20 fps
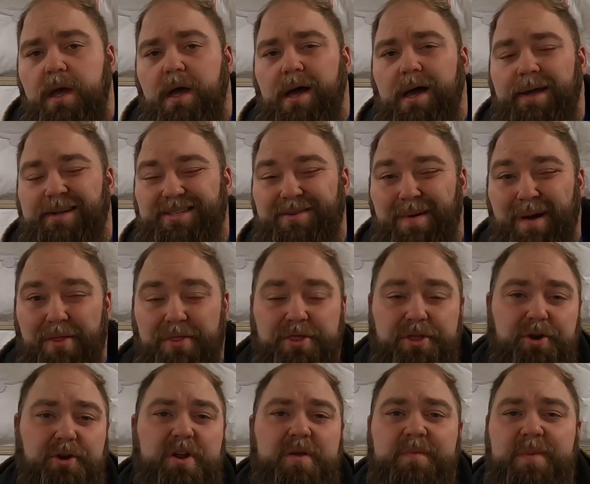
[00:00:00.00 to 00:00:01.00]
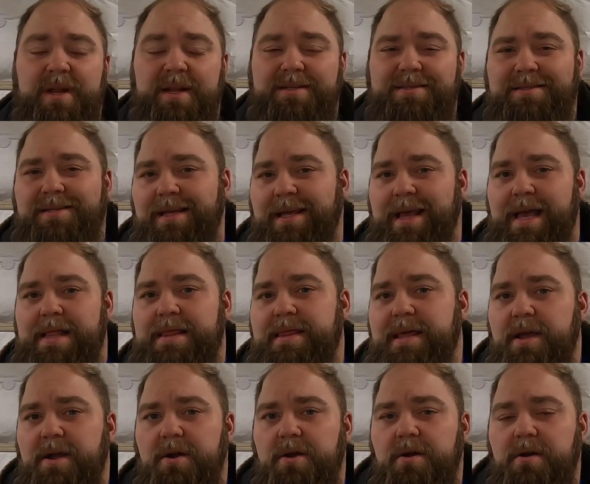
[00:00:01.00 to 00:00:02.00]
It's about 30 minutes to get
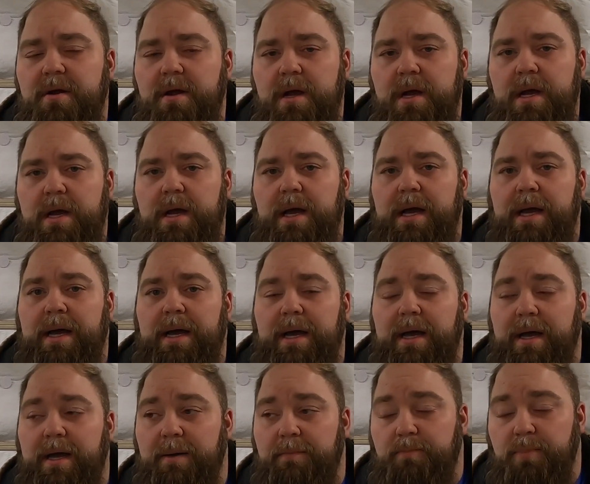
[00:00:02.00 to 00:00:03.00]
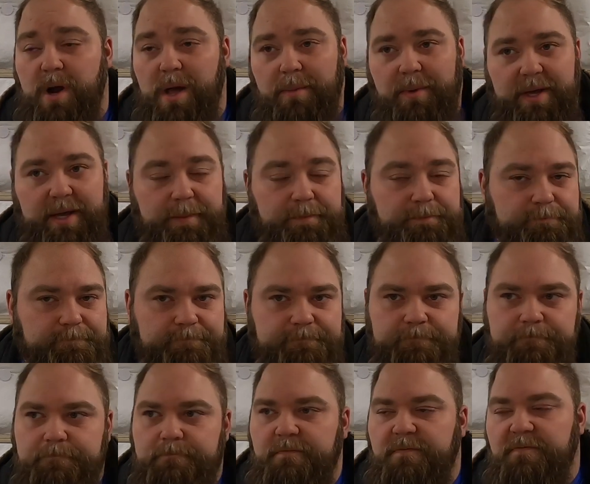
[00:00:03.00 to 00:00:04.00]
there, probably
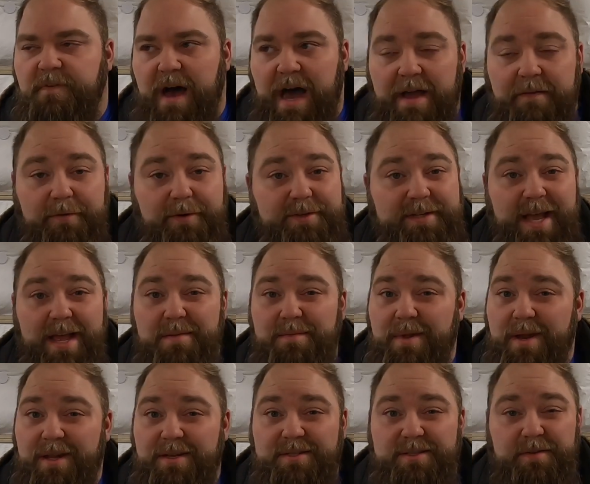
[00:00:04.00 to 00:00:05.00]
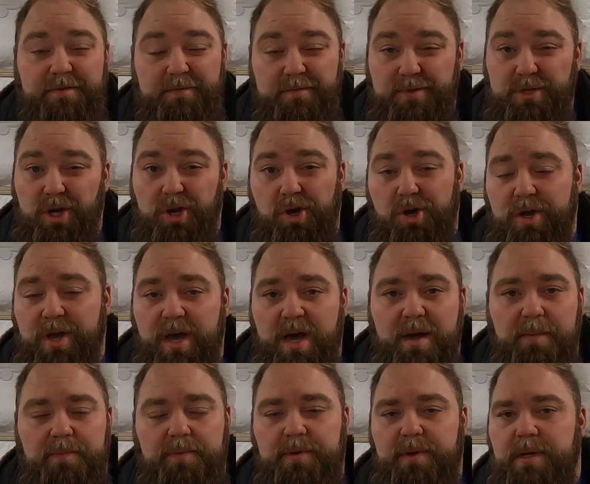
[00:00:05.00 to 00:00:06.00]
5 or 10 minutes to hook
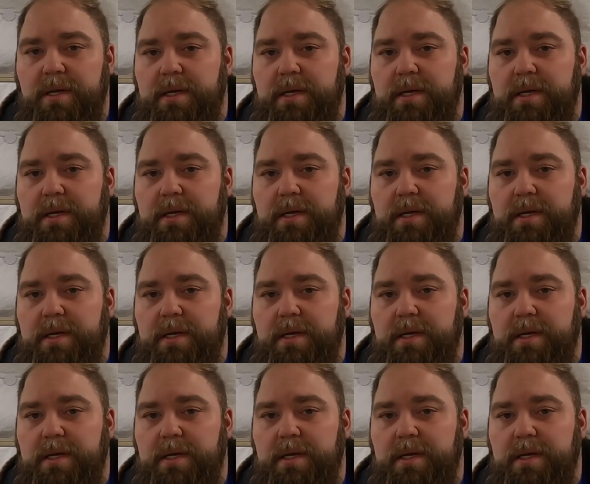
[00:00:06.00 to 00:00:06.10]
up,